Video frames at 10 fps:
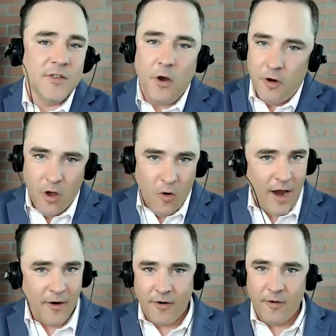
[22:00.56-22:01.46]
Soto.
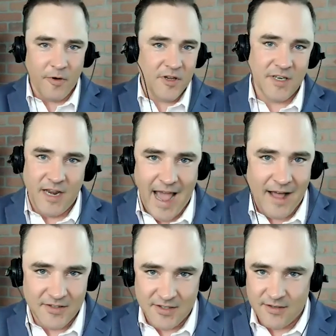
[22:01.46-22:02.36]
I heard a recent
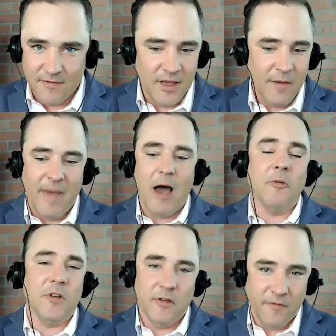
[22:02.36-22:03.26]
analysis of the
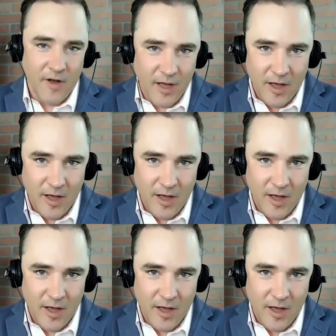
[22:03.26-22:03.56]
amount of